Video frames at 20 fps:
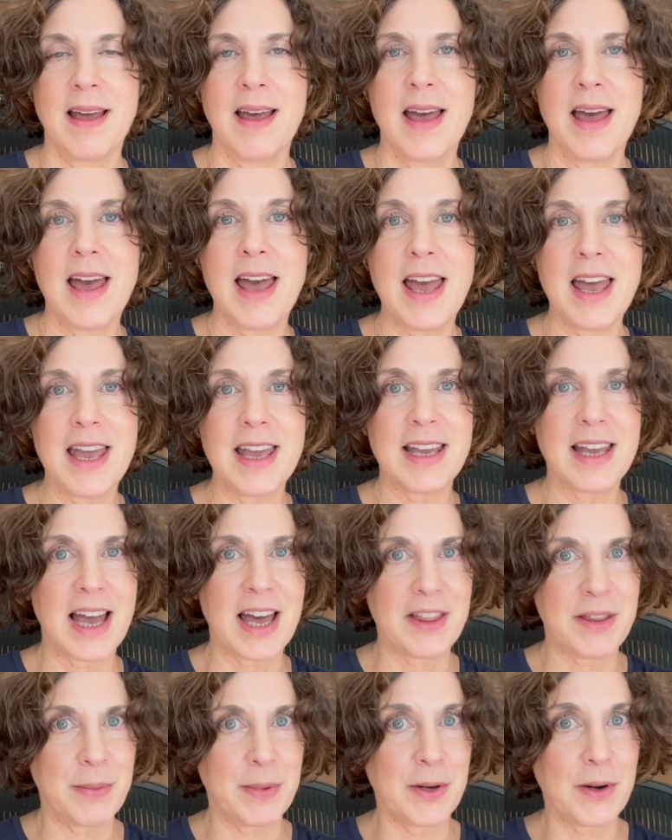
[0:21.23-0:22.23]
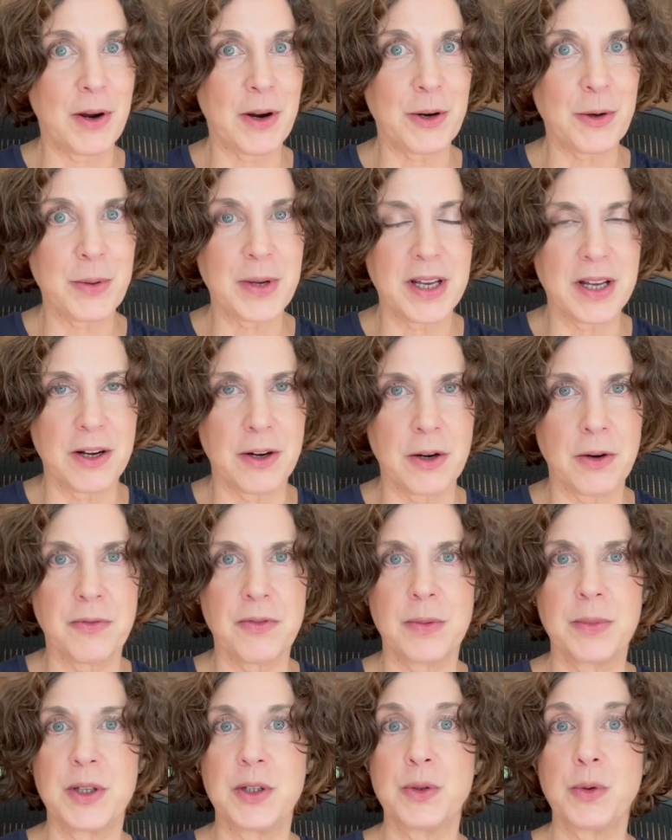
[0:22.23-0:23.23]
Hey, Kathy Bernardo here
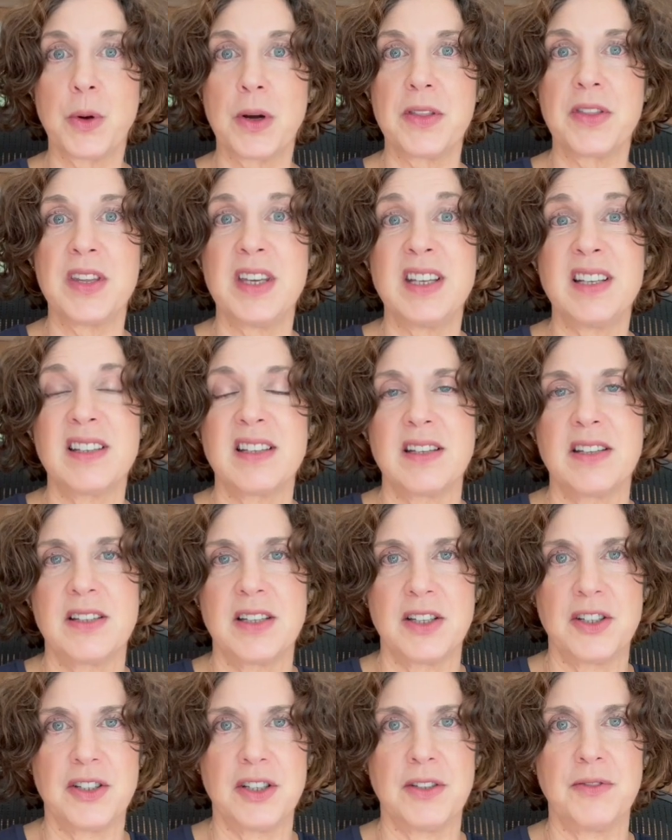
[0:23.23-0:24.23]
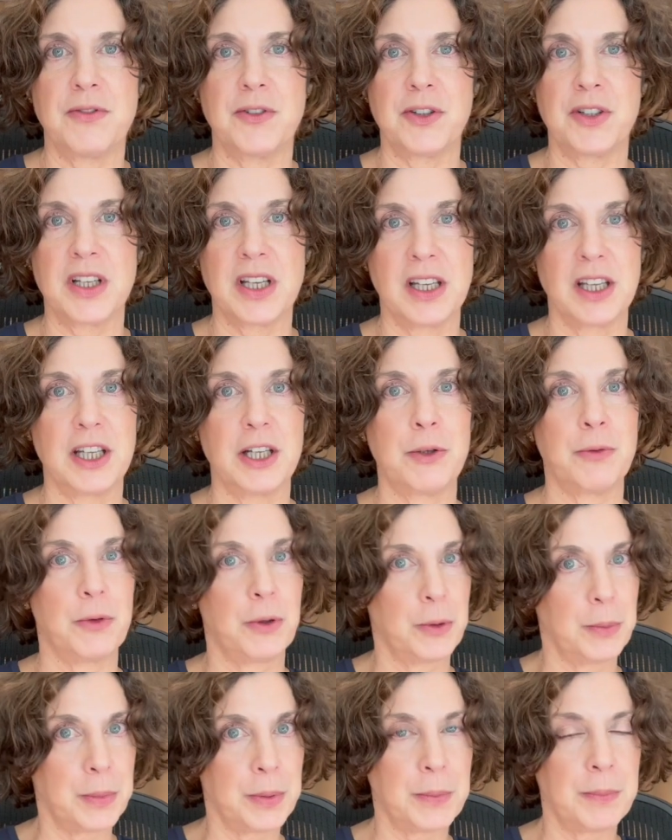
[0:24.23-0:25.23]
from the Northeast Assisted Fertility
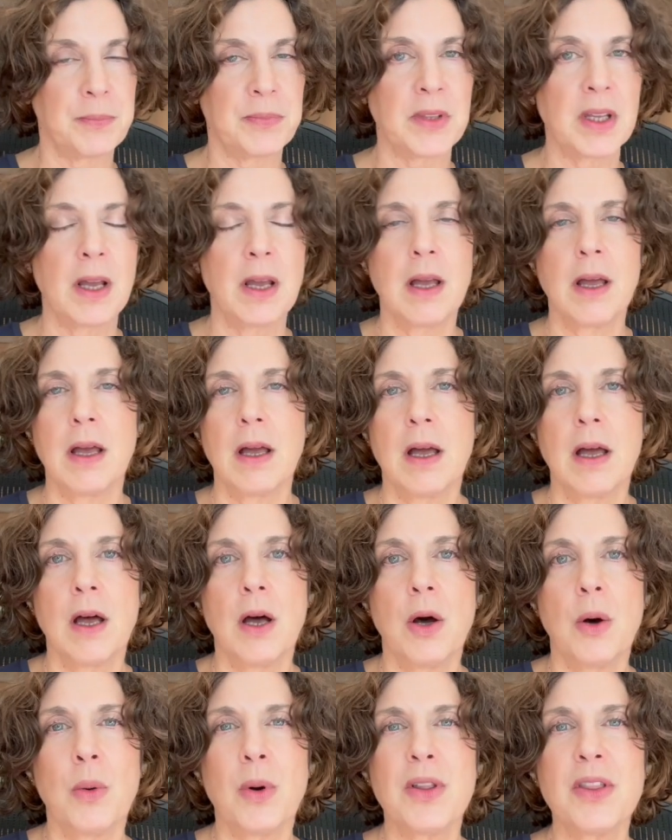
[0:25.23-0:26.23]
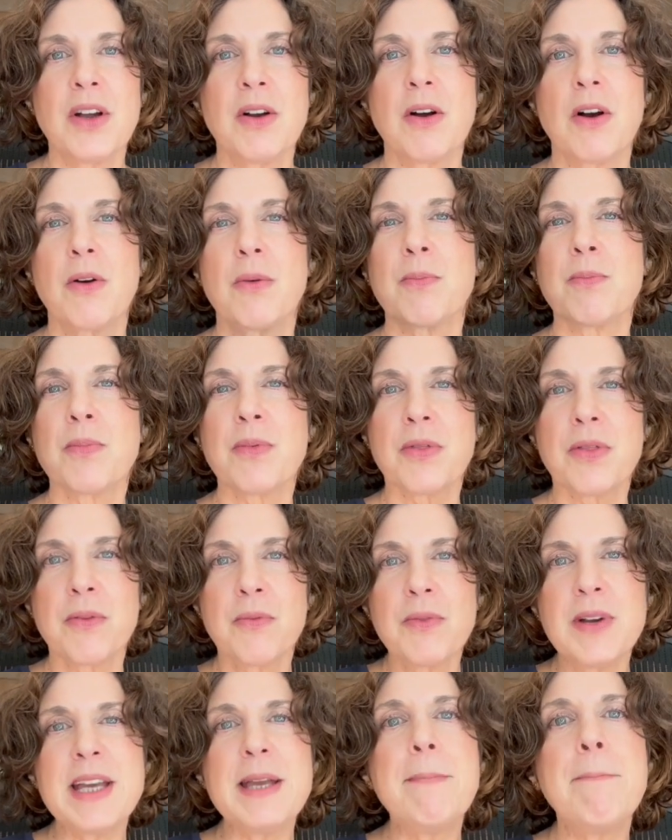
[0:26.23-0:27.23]
Group. Well, there are
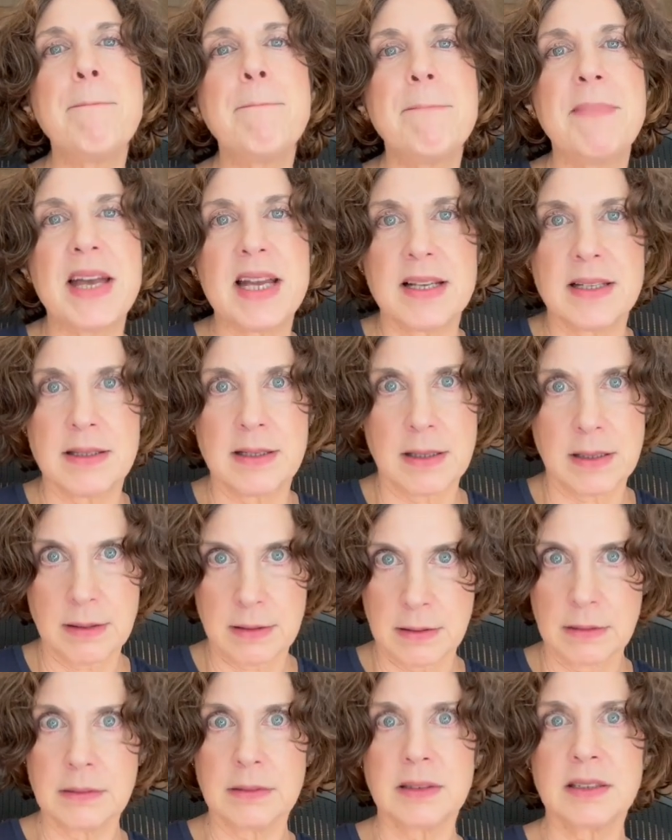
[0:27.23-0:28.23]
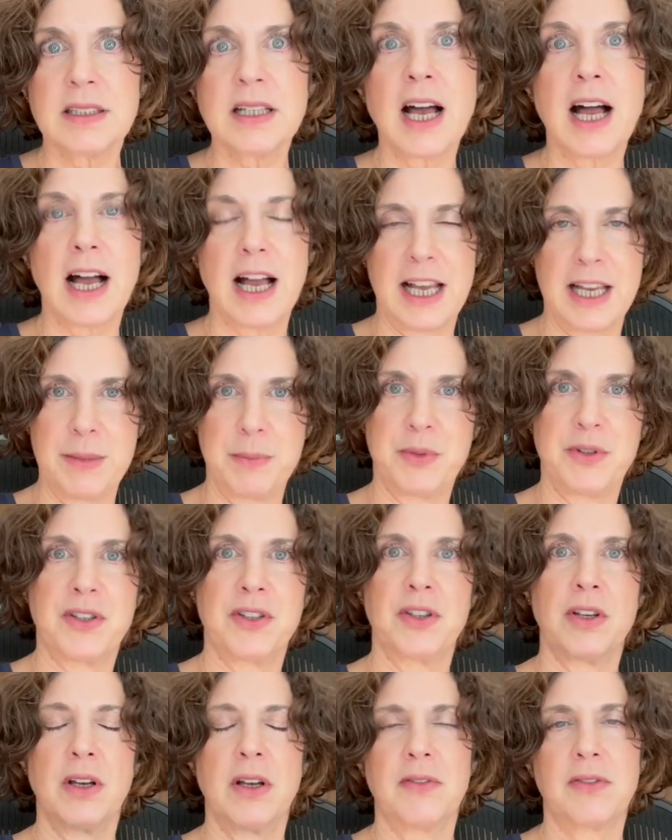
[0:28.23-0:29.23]
three basic
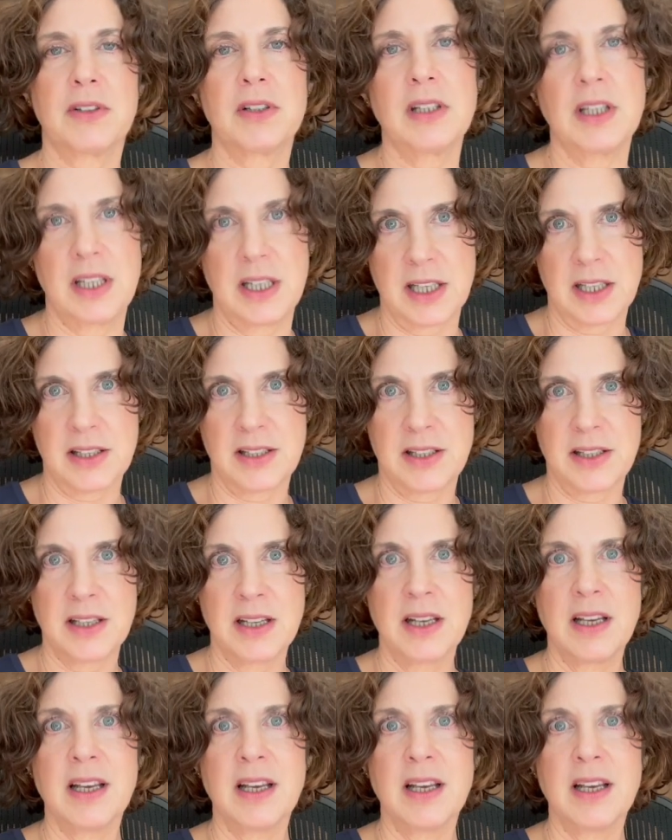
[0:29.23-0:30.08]
types of clinics